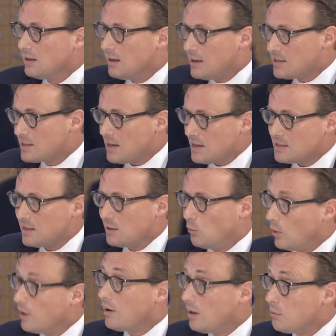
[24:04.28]
assessing
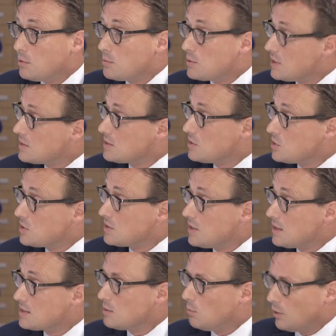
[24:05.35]
where are we with S D G
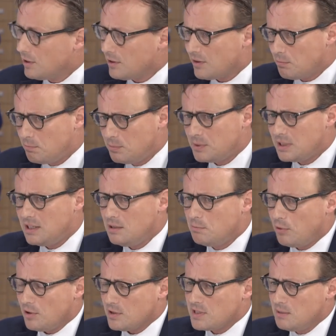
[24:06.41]
six and what are the key
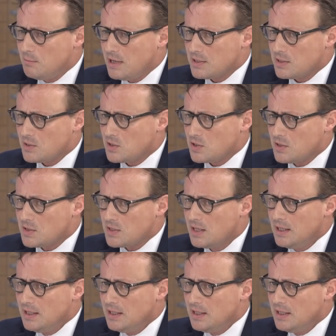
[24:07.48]
policy messages